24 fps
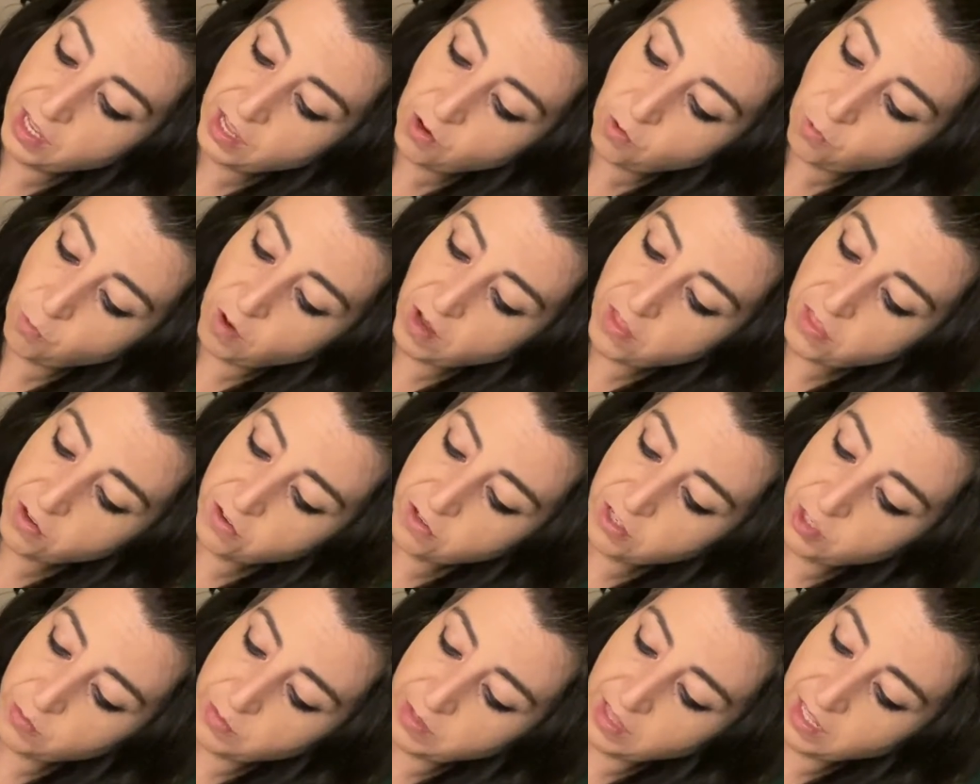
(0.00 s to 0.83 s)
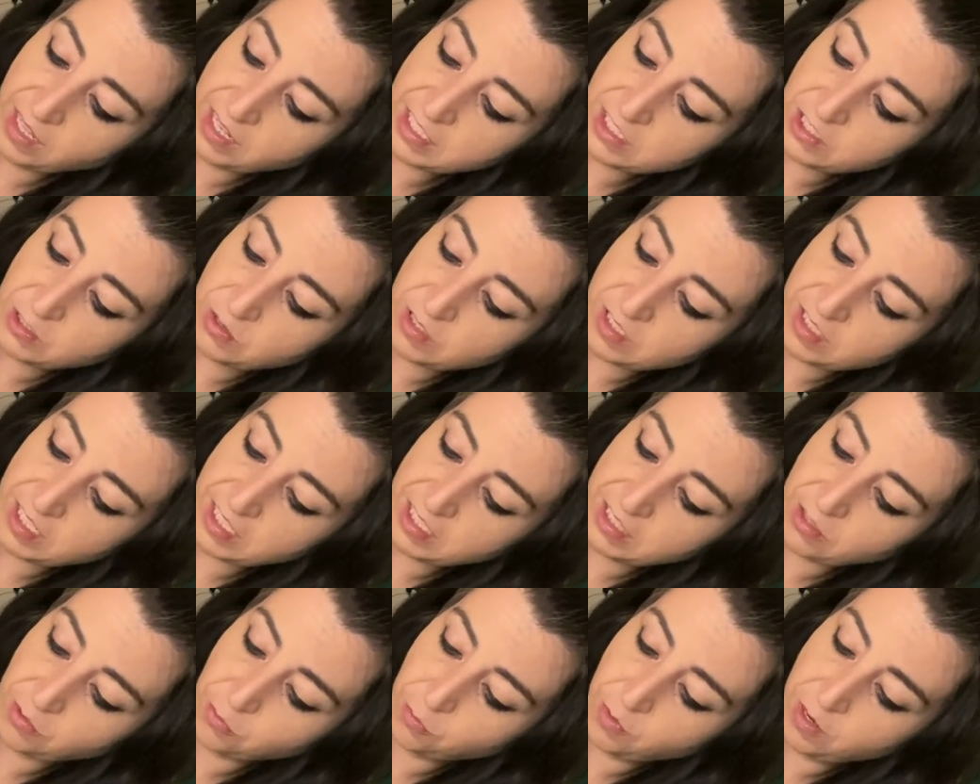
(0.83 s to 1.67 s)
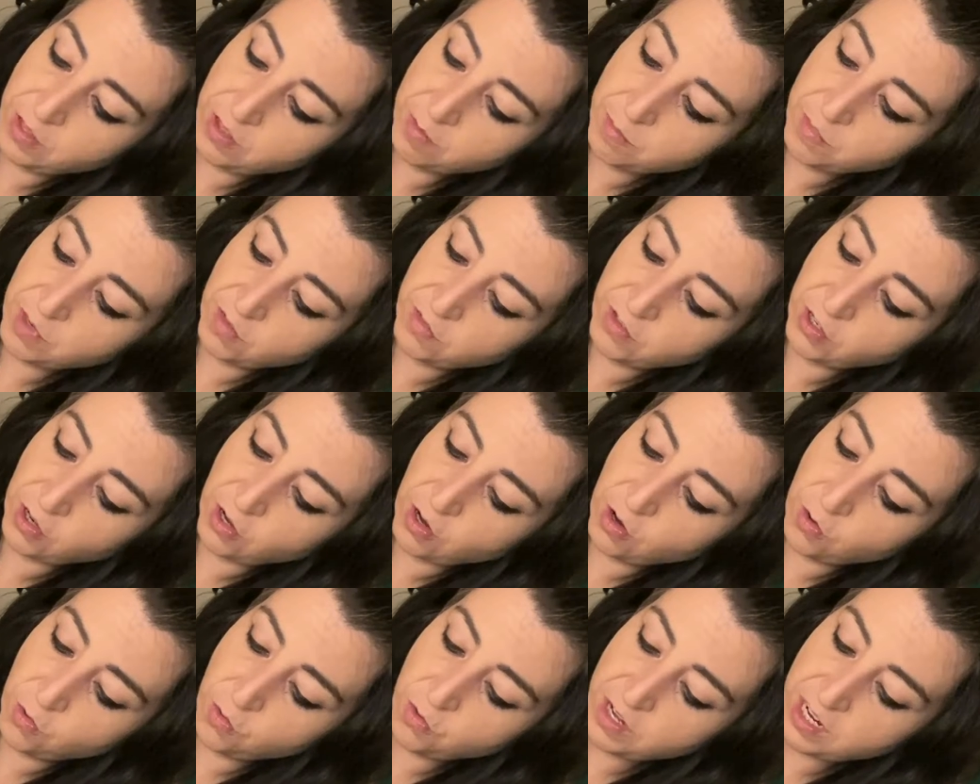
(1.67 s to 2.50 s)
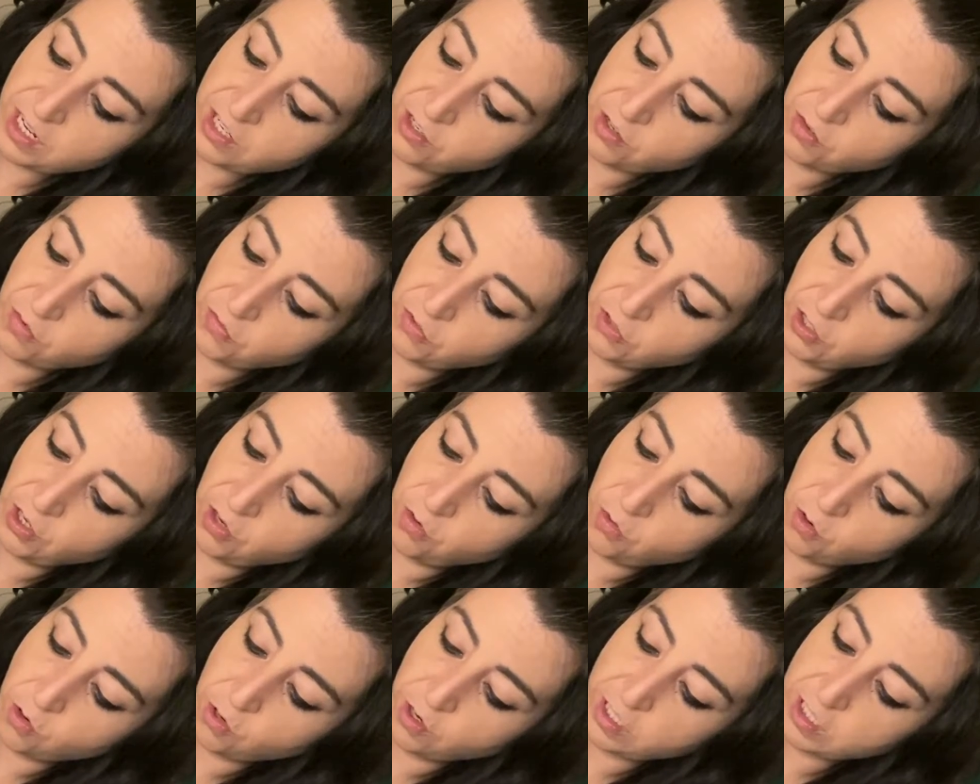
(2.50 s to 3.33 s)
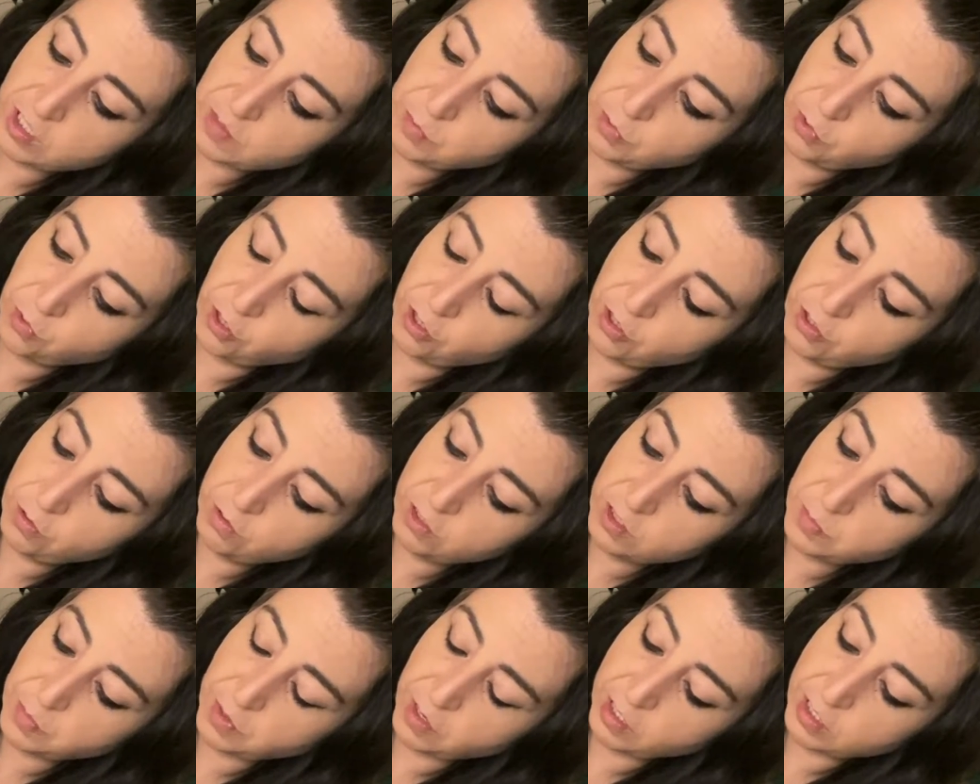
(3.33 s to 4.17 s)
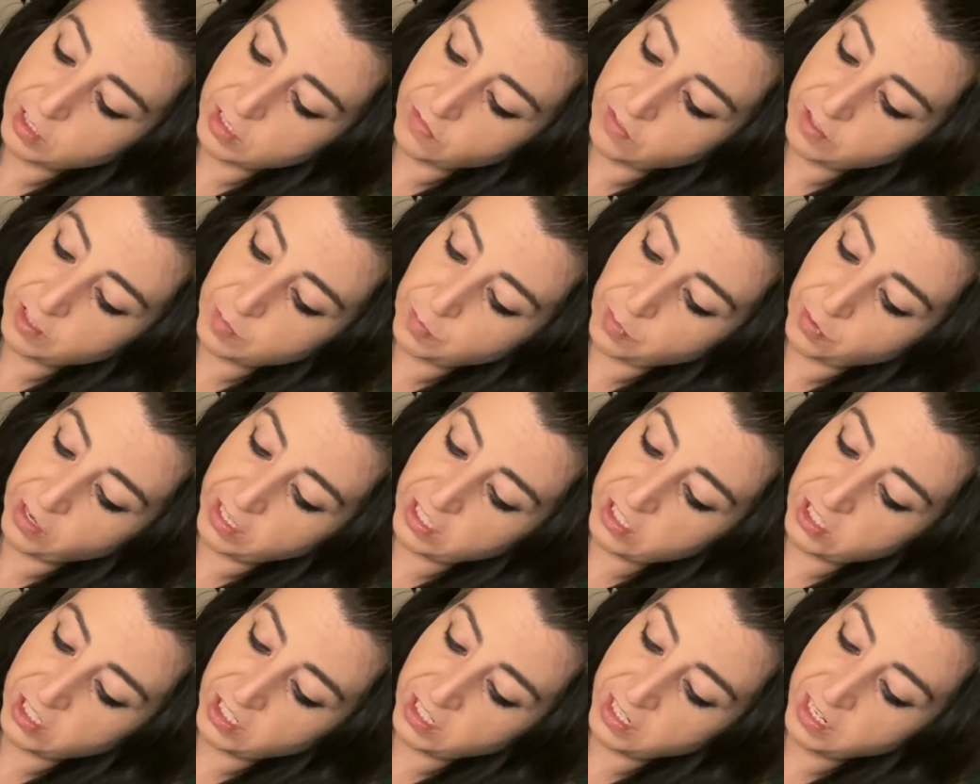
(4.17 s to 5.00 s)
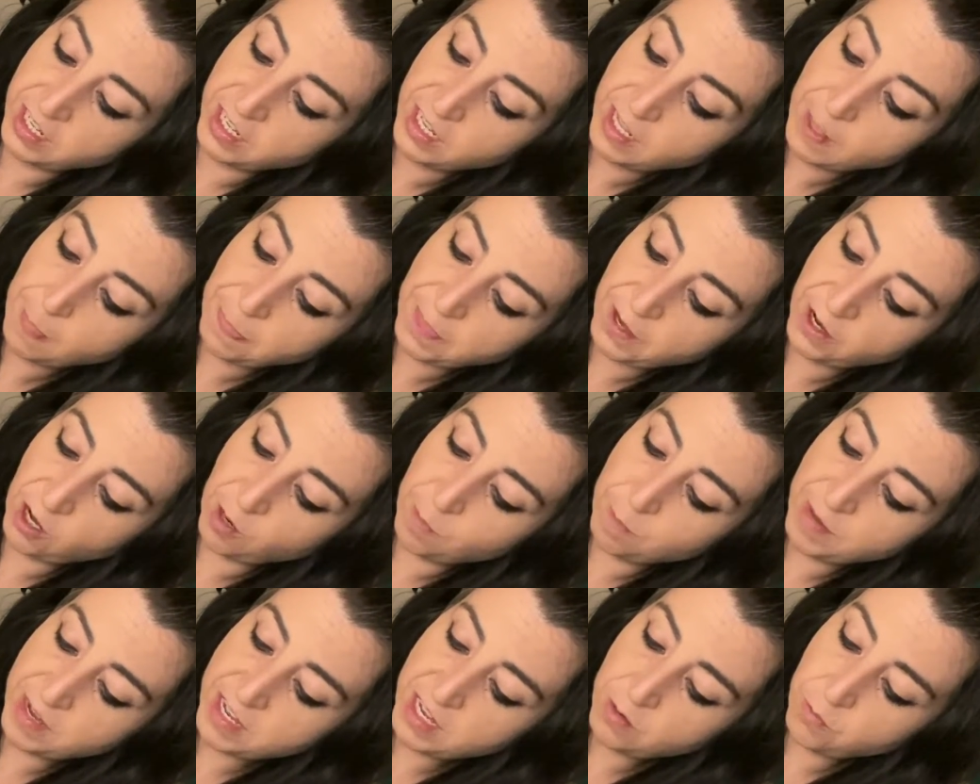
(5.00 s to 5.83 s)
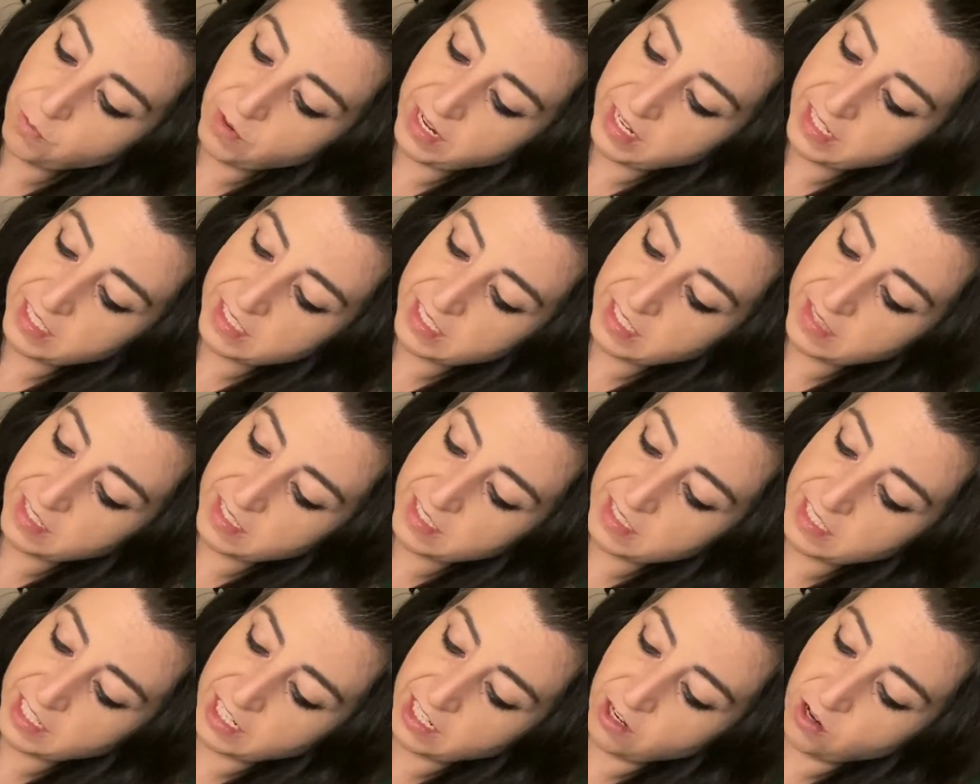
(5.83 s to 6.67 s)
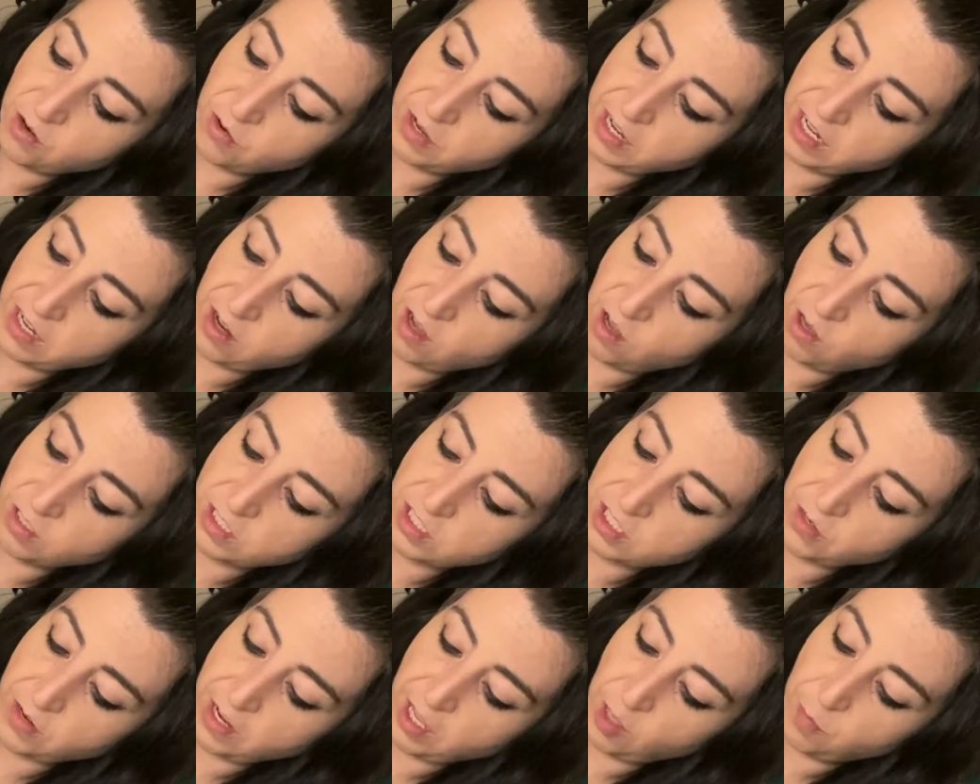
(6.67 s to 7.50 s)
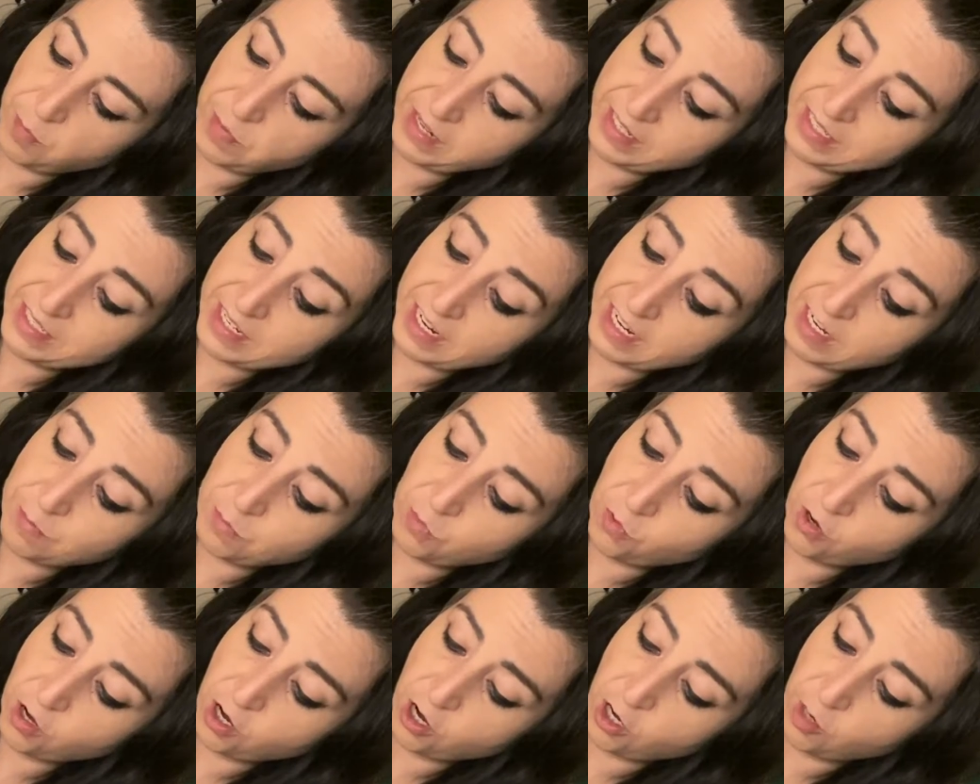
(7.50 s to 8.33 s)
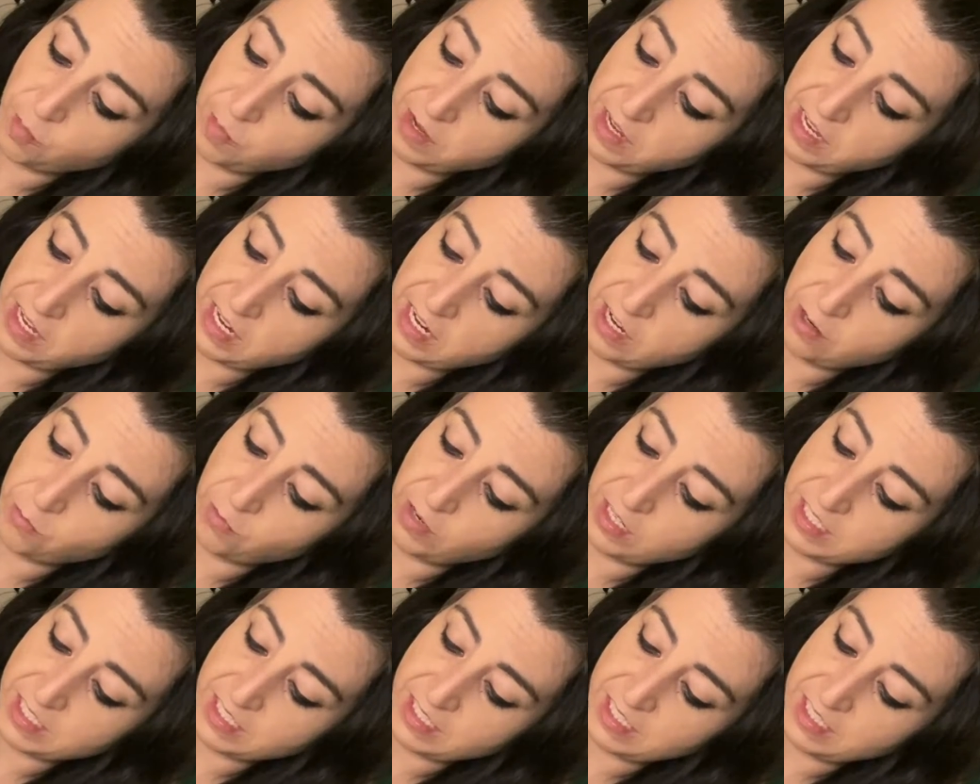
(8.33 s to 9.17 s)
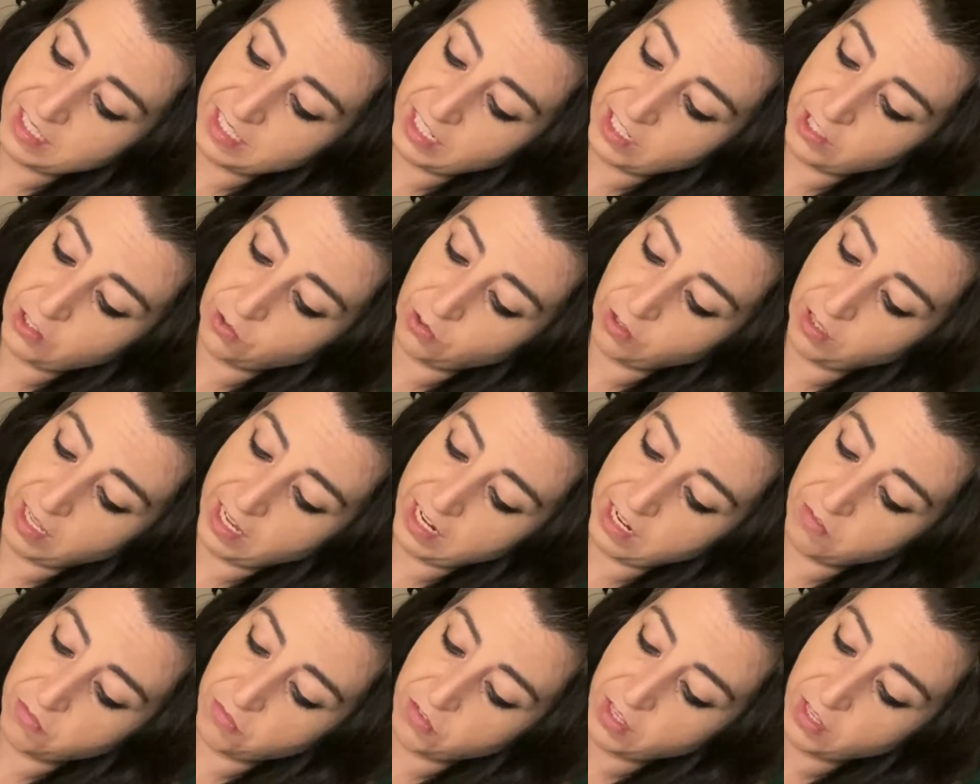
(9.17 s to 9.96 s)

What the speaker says: Whether you would like to seek the rhythm of your own inner flow or explore new sparks of inspiration, there are many ways that this tarot can also help ignite more harmony and resonance in your life.